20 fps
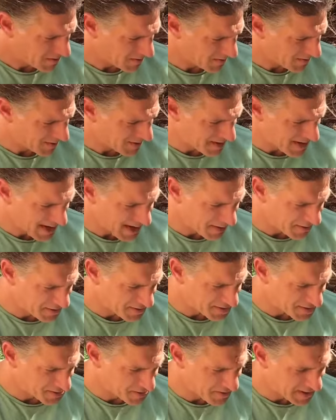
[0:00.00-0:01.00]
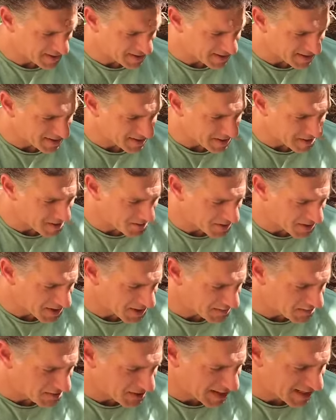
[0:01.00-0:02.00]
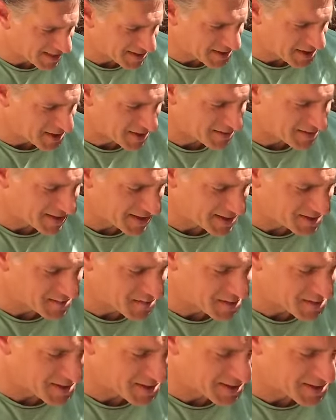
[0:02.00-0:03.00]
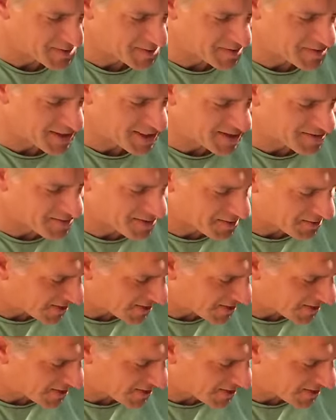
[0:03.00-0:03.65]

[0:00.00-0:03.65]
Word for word: one of the healthiest ones because I know I'm not going to plant all of these. Most of these will be given